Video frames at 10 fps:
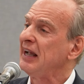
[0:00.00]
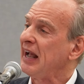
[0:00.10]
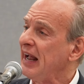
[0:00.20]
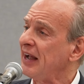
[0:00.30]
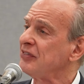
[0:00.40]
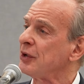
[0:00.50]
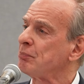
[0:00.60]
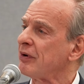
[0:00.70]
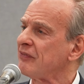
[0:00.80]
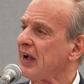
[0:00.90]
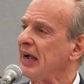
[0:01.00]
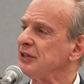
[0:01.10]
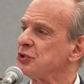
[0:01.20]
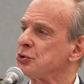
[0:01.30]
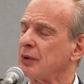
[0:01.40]
and that
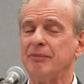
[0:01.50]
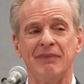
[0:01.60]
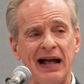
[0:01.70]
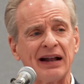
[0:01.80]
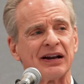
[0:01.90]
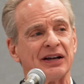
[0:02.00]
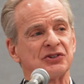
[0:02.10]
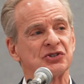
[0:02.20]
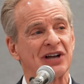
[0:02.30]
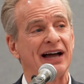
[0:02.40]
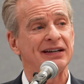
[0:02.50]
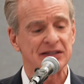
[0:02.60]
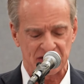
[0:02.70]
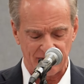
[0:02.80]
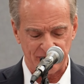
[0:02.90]
provides dramatic
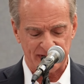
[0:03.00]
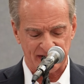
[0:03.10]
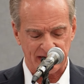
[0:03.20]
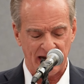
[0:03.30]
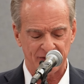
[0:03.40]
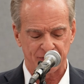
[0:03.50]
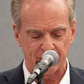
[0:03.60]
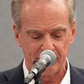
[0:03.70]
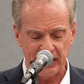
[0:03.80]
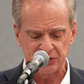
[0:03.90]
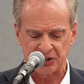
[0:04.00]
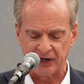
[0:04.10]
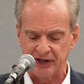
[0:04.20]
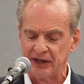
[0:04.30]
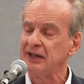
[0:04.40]
scientific
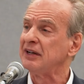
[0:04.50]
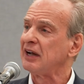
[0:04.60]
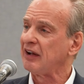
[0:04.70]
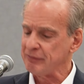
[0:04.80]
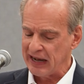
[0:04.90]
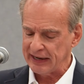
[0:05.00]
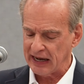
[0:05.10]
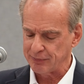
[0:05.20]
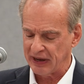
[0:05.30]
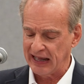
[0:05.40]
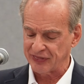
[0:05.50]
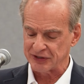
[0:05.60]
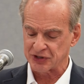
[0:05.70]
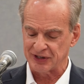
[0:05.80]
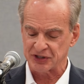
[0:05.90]
confirmation of my
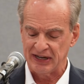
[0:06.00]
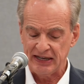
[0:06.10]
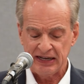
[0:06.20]
hypothesis.